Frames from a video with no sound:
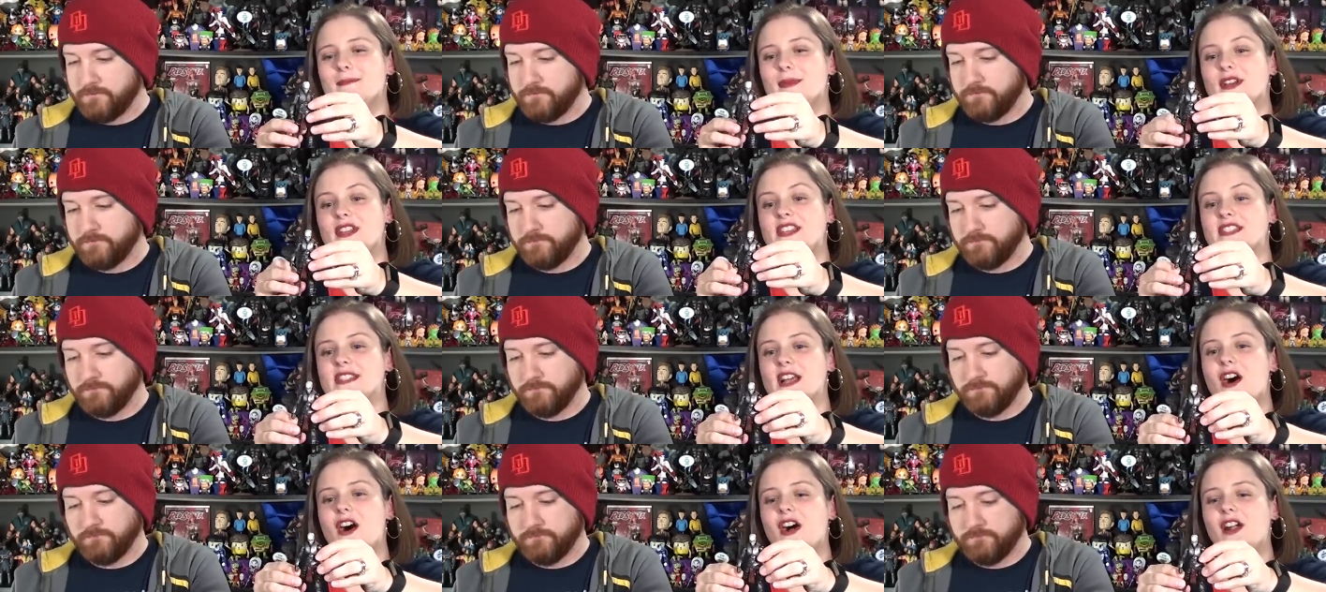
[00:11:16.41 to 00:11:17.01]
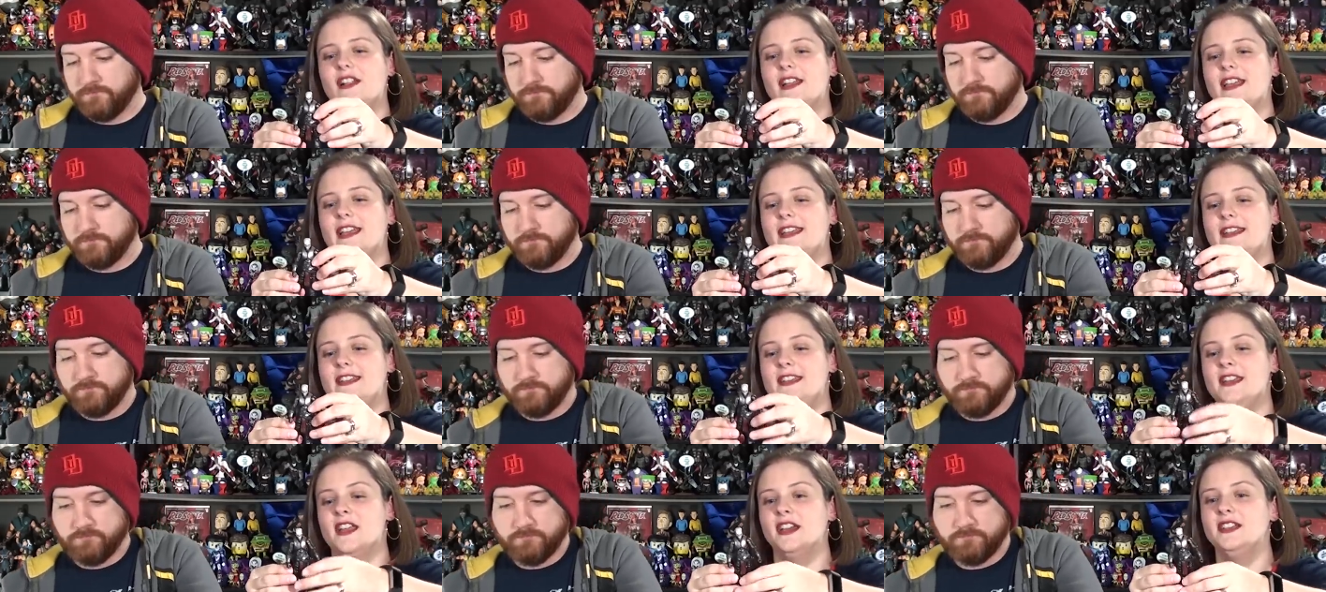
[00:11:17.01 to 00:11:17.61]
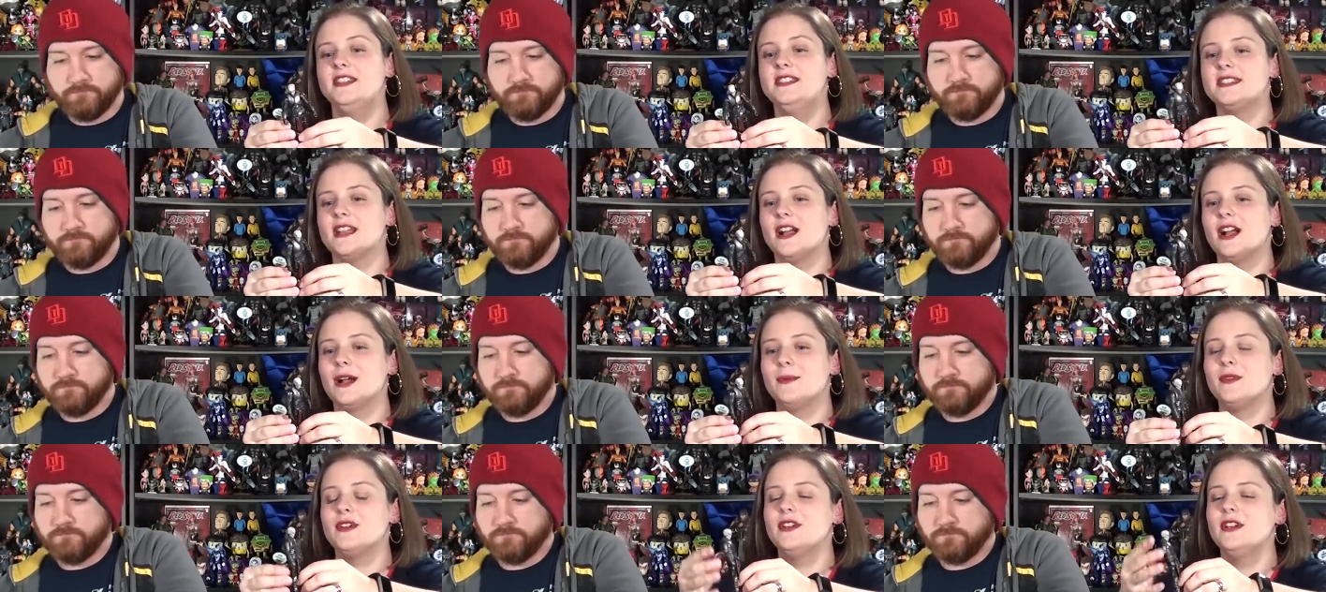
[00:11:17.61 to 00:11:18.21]
Speaker 1: but he's all in knight's
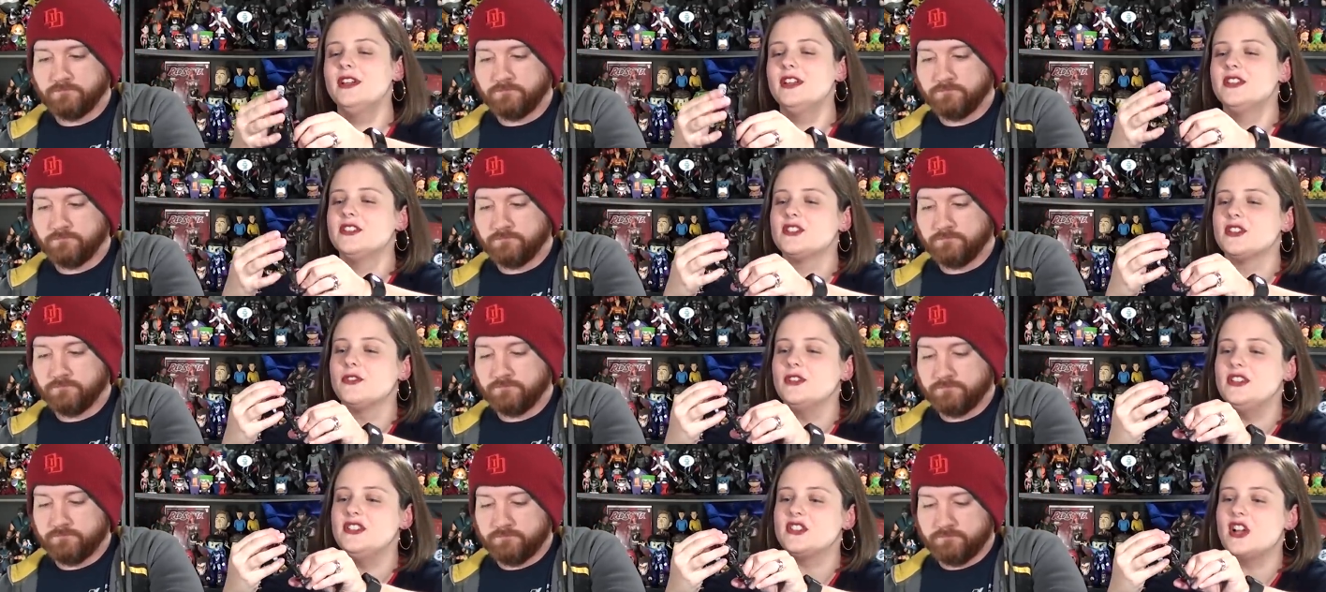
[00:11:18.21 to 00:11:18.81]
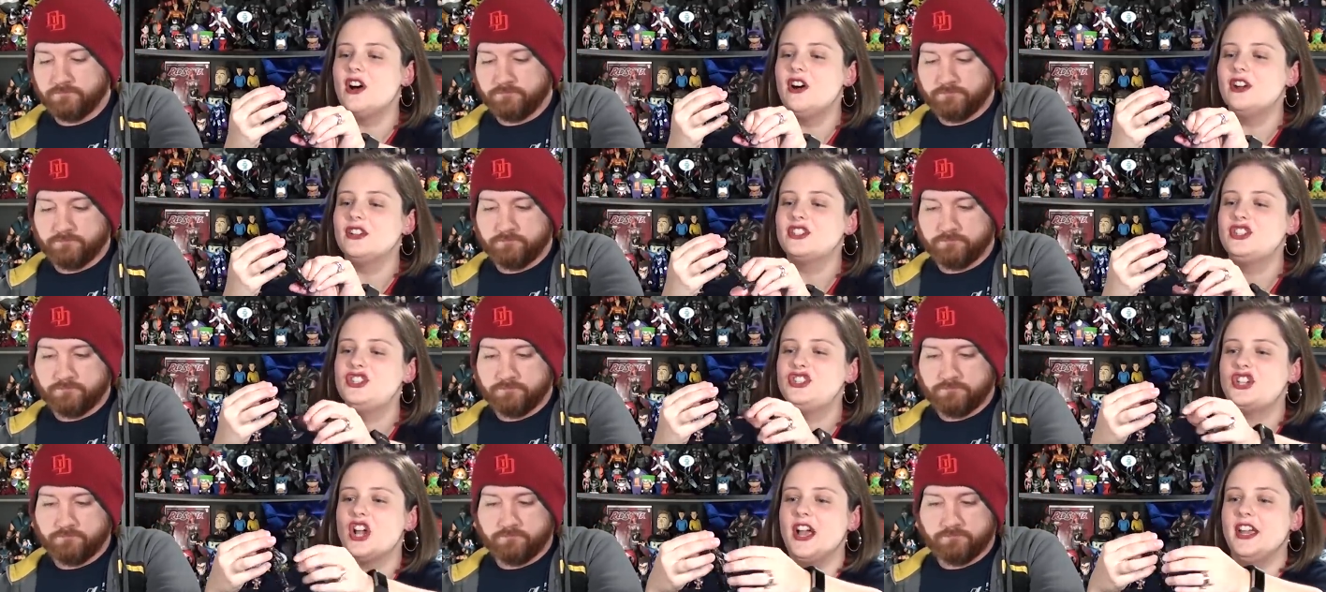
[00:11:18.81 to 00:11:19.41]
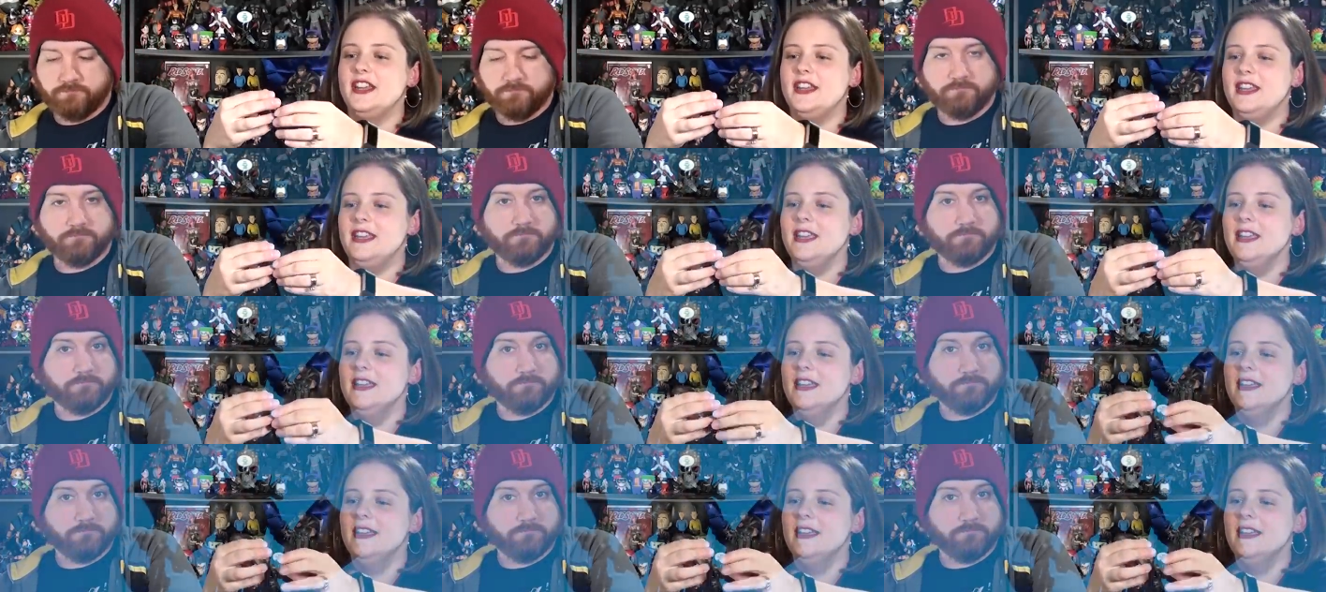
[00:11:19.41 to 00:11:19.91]
armor, so he's all shiny.